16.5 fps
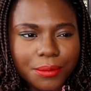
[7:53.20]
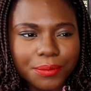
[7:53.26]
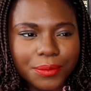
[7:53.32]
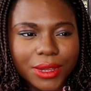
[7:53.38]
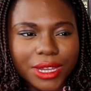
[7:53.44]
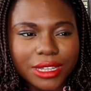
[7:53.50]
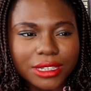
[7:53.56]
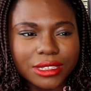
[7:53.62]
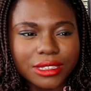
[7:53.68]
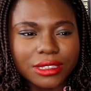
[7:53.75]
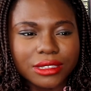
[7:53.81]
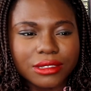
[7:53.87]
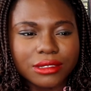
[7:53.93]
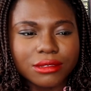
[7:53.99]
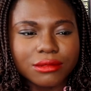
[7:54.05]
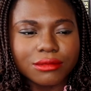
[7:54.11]
but
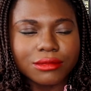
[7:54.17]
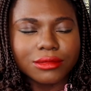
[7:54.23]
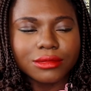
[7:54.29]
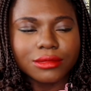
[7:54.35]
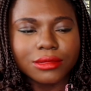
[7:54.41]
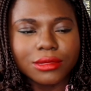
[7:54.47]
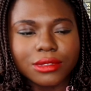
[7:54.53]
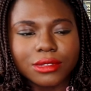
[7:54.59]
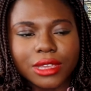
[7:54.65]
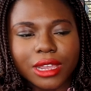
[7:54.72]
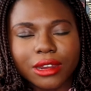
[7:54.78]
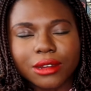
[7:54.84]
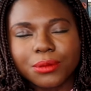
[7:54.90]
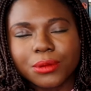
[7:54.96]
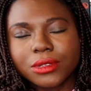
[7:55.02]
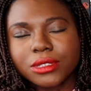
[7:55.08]

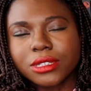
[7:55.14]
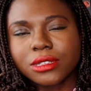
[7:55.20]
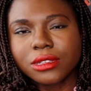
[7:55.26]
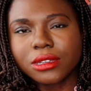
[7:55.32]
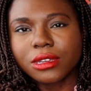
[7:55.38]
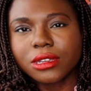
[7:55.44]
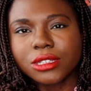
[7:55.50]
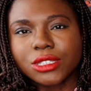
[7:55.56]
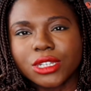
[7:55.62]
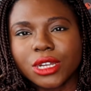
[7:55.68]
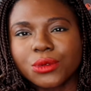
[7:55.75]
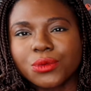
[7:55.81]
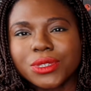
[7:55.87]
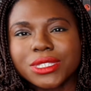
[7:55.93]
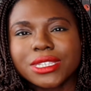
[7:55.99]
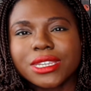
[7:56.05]
Harry Potter and the Cursed
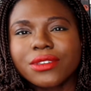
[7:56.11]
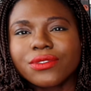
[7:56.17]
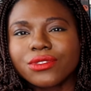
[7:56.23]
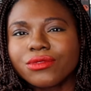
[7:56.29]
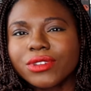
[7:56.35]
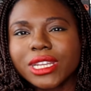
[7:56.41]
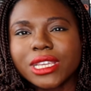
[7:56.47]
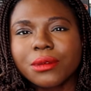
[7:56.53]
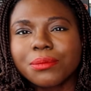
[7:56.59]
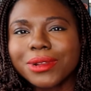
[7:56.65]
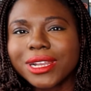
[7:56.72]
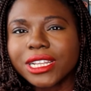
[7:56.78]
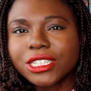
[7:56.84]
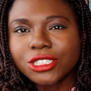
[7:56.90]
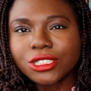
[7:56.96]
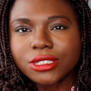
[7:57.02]
Child wasn't even really a
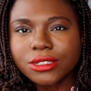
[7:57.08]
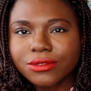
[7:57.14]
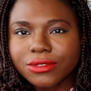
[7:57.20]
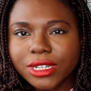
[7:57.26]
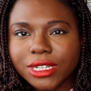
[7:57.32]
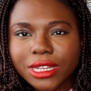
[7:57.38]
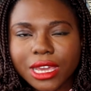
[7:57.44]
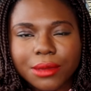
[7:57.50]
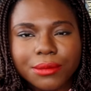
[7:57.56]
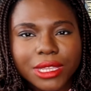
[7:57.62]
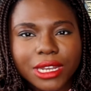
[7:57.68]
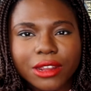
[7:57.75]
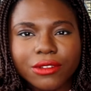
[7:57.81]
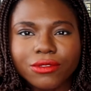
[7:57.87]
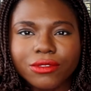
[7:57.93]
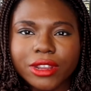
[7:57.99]
pleasure to read. I mean,
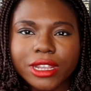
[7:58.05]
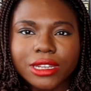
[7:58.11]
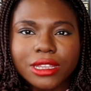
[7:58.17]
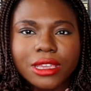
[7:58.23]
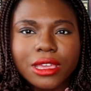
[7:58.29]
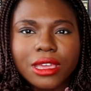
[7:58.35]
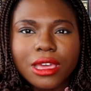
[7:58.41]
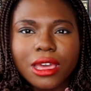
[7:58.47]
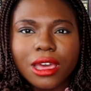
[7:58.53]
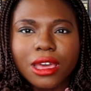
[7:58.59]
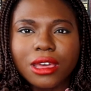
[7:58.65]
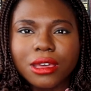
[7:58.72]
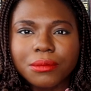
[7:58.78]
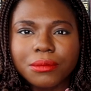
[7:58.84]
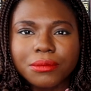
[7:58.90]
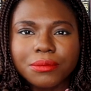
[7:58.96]
I've read
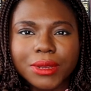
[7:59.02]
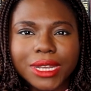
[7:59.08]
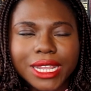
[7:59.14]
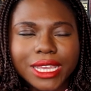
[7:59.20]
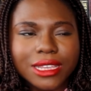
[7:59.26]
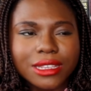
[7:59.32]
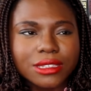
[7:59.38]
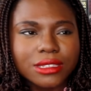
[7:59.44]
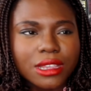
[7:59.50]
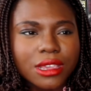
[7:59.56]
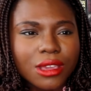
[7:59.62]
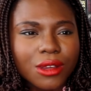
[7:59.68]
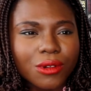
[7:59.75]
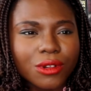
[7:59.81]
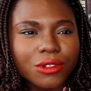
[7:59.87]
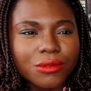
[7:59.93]
plays.
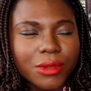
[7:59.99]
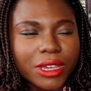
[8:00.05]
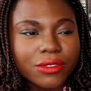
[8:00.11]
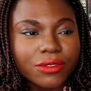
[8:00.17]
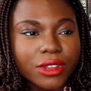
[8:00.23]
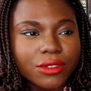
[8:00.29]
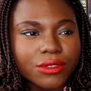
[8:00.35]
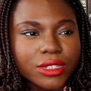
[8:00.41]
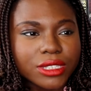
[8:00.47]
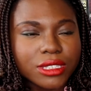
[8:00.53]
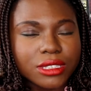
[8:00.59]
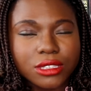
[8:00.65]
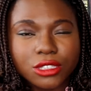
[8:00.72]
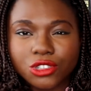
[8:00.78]
One of my favourites is A